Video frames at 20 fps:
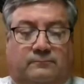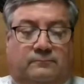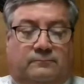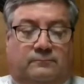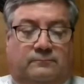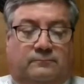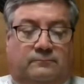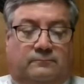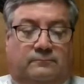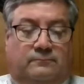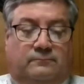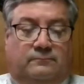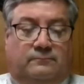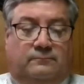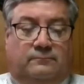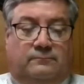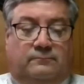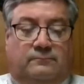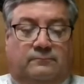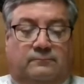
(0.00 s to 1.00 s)

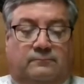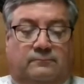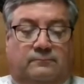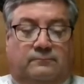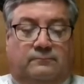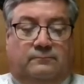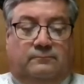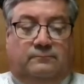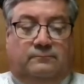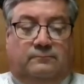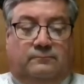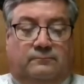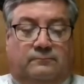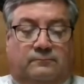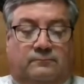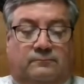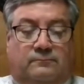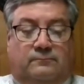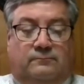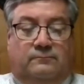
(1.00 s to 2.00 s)

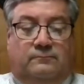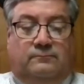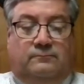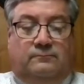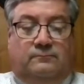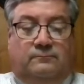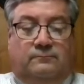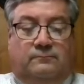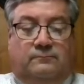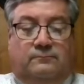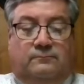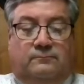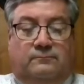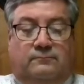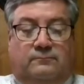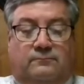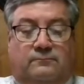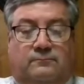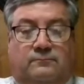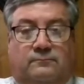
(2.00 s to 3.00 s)

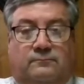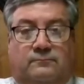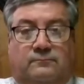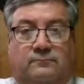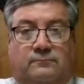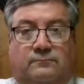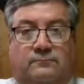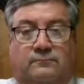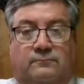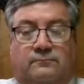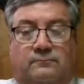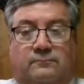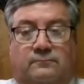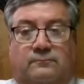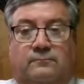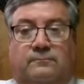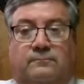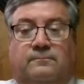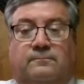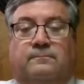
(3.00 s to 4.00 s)

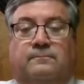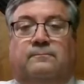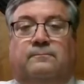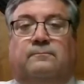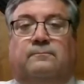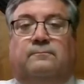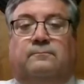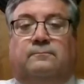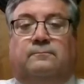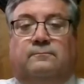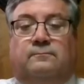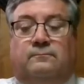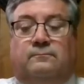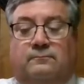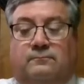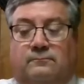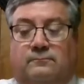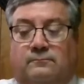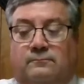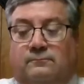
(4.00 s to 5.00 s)

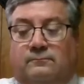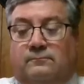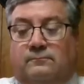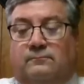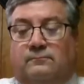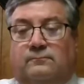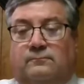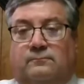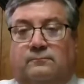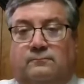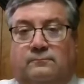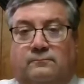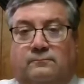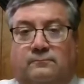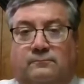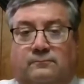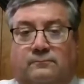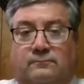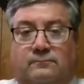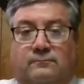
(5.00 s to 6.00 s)

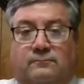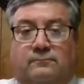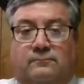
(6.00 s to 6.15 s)
(not speaking)